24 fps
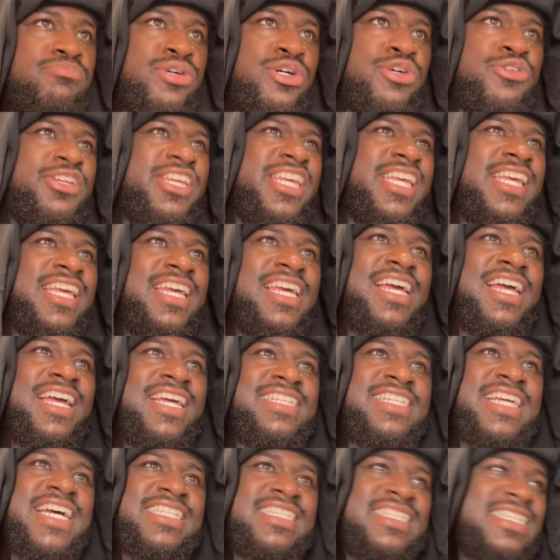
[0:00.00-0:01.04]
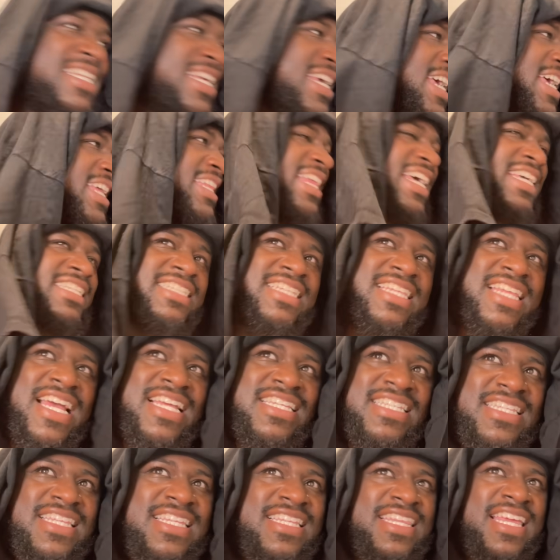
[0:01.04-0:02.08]
booty. That's that's
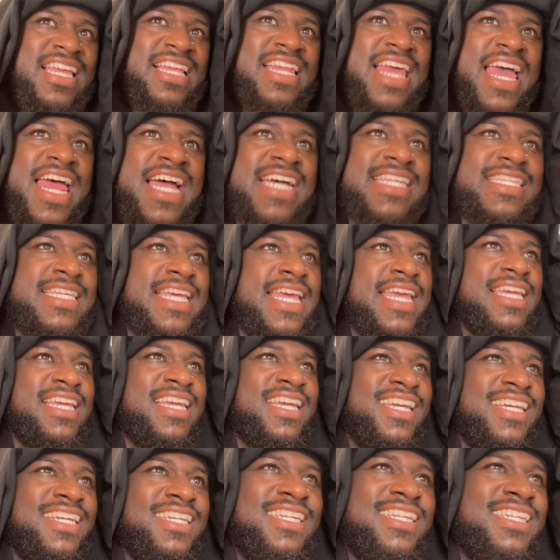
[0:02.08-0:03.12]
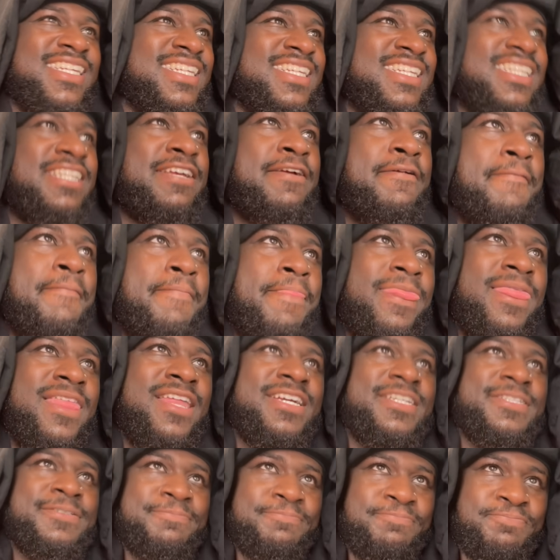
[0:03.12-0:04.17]
that's the thing that I take. Oh,
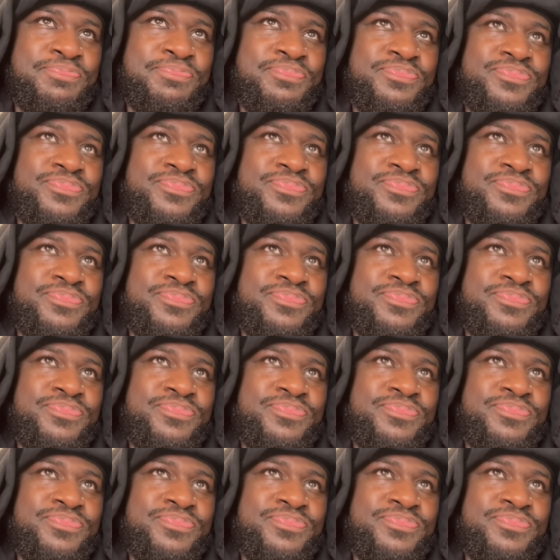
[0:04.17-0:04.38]
uh,